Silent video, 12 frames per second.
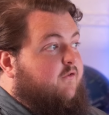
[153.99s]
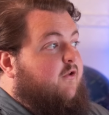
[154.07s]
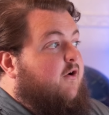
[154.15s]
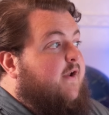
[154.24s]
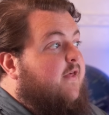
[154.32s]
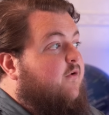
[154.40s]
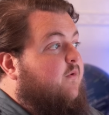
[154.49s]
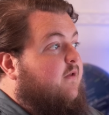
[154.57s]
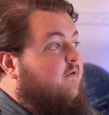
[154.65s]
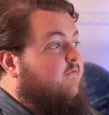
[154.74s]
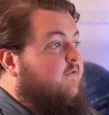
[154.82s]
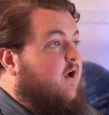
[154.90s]
So now that
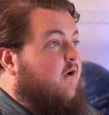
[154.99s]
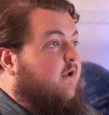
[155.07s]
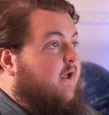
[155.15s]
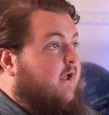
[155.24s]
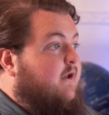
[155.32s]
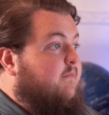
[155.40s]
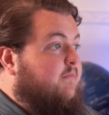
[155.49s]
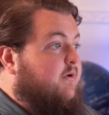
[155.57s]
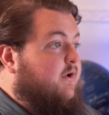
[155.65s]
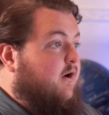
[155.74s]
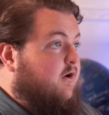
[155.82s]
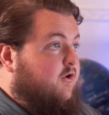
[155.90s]
we've gone ahead and
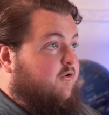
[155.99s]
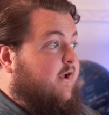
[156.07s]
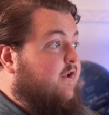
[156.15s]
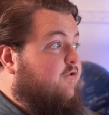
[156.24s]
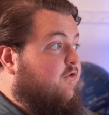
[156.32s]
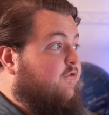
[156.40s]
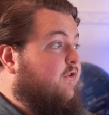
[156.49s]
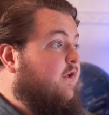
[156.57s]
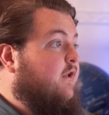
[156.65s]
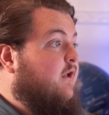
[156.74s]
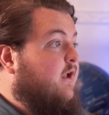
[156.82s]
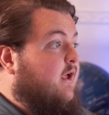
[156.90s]
put our credentials
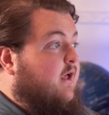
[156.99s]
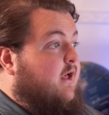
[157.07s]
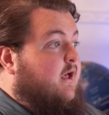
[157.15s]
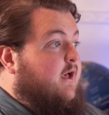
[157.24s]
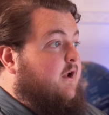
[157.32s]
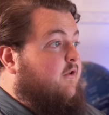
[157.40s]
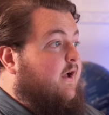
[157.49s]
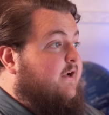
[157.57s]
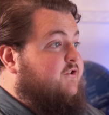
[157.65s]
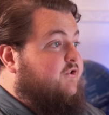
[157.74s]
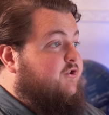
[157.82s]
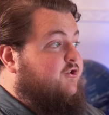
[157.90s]
in, it'll
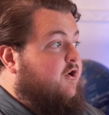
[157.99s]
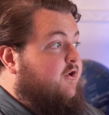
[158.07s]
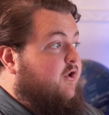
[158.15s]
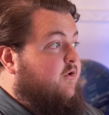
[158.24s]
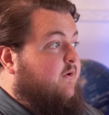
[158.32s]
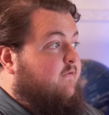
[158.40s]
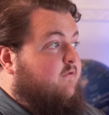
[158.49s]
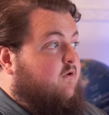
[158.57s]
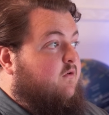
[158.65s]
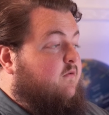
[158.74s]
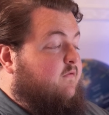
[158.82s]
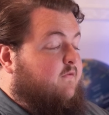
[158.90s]
actually show you if
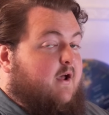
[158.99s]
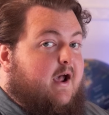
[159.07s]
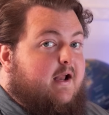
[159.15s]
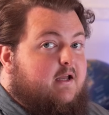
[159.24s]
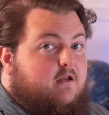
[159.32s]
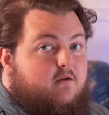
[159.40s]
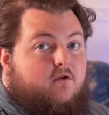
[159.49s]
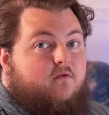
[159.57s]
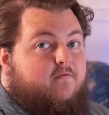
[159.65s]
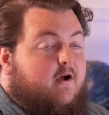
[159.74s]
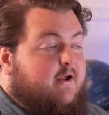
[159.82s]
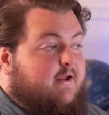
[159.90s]
you've had a UniFi